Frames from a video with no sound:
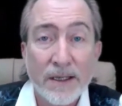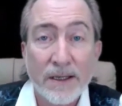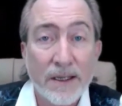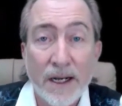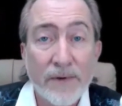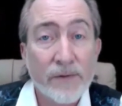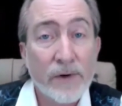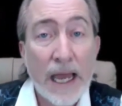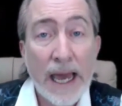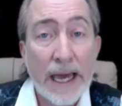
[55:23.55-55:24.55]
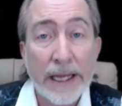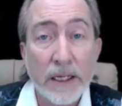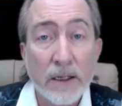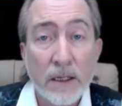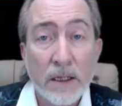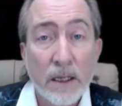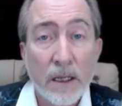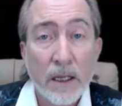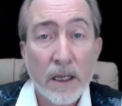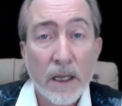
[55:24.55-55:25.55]
that I've ever had.
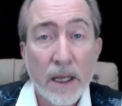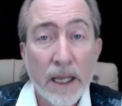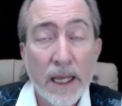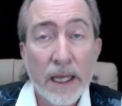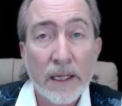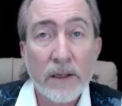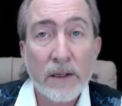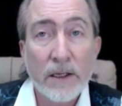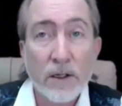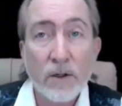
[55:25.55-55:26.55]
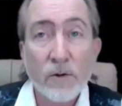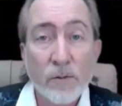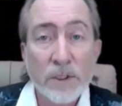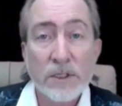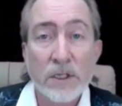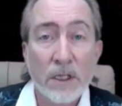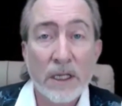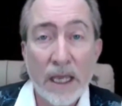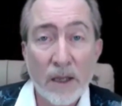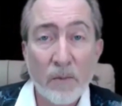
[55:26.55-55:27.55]
And the accoutrements that
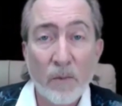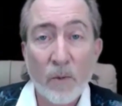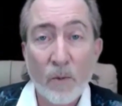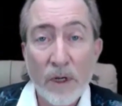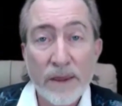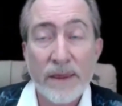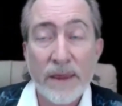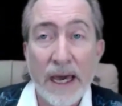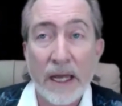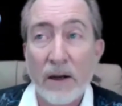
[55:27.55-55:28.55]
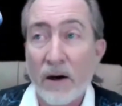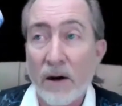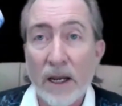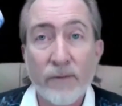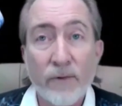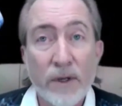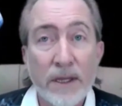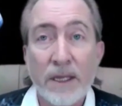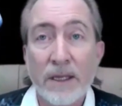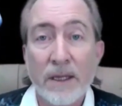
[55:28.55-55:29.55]
came with that are
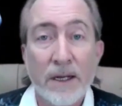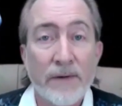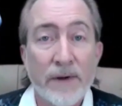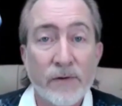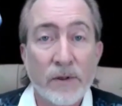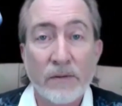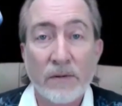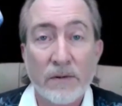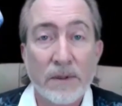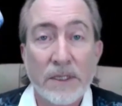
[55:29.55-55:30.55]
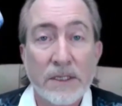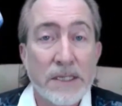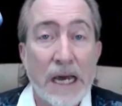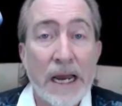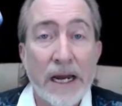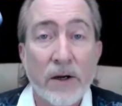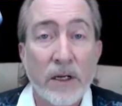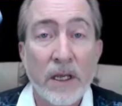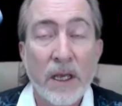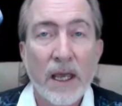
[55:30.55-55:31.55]
everything that I've ever
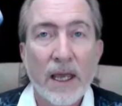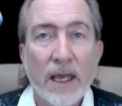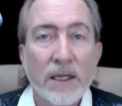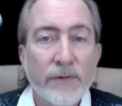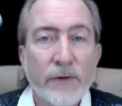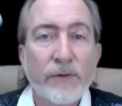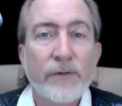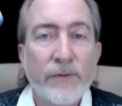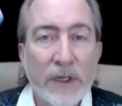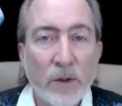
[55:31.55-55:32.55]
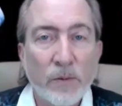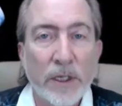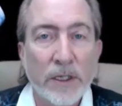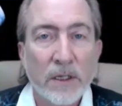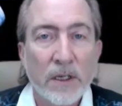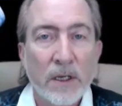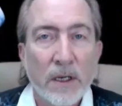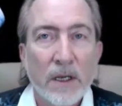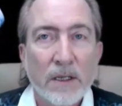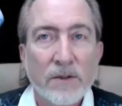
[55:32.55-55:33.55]
desired and the fulfillment
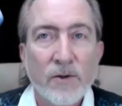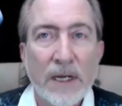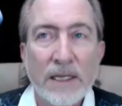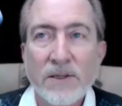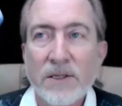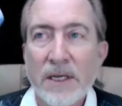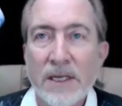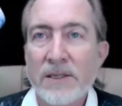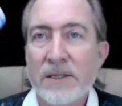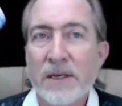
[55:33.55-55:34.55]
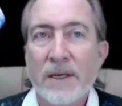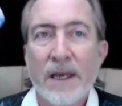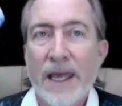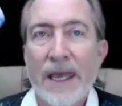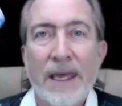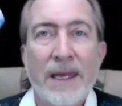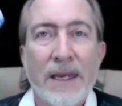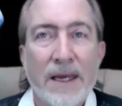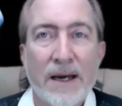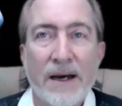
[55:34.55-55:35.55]
transcends
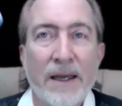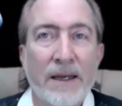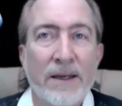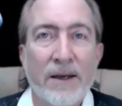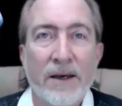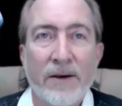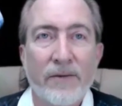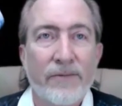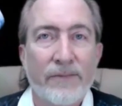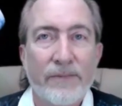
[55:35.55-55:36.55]
any kind of